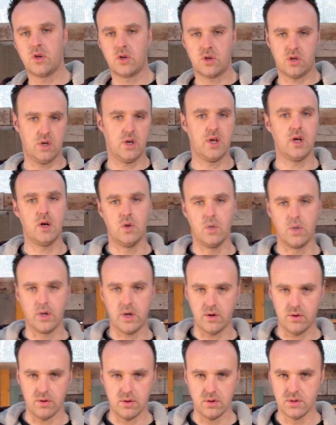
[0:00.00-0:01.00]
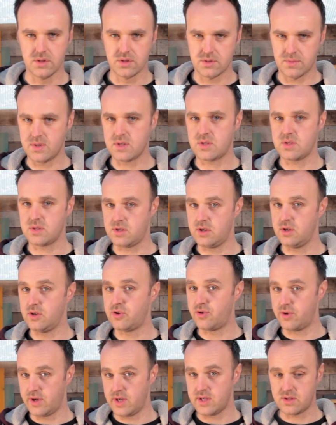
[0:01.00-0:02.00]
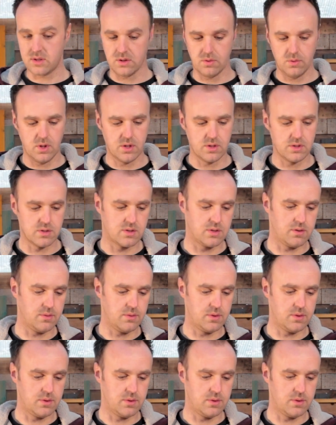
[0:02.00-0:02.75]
Couldn't get hoagie rolls, which is the traditional ones that